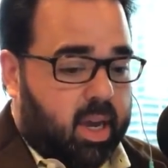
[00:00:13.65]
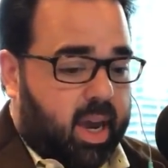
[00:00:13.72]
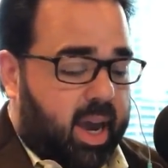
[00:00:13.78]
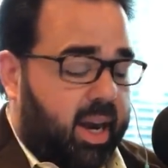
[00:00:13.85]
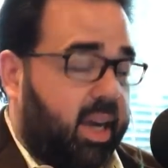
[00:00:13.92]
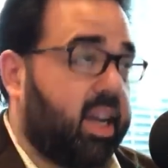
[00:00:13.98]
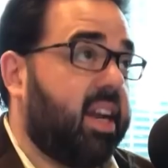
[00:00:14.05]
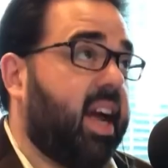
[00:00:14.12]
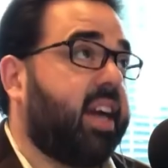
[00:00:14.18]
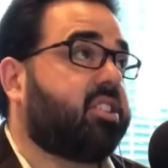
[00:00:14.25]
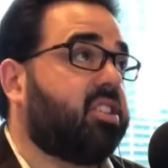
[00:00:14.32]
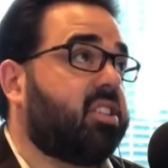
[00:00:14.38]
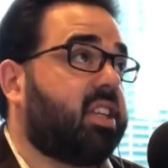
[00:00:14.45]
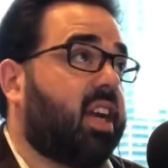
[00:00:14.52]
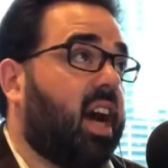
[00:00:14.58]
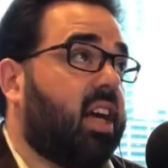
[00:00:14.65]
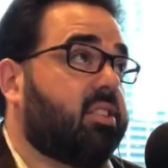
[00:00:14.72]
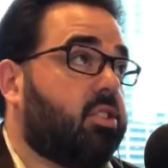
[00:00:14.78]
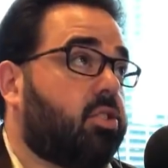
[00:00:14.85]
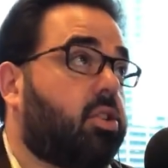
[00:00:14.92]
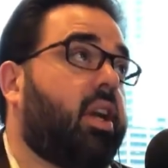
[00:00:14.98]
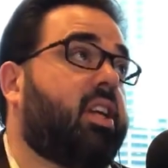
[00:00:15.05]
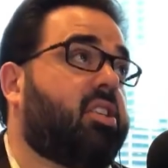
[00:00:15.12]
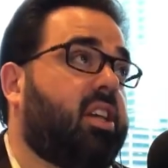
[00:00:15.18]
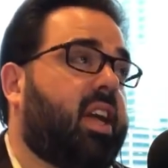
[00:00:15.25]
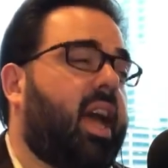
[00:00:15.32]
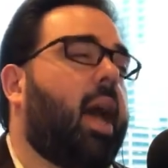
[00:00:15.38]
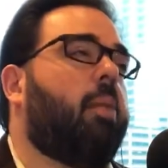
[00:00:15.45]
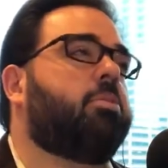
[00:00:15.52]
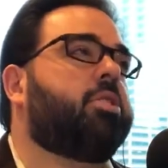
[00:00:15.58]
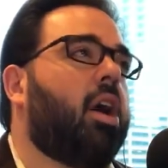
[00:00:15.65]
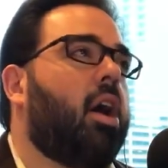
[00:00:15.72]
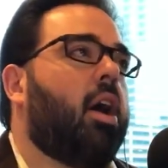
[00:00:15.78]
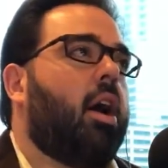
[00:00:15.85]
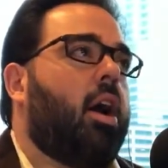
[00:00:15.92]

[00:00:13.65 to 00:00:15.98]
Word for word: and a connection to concentration camps,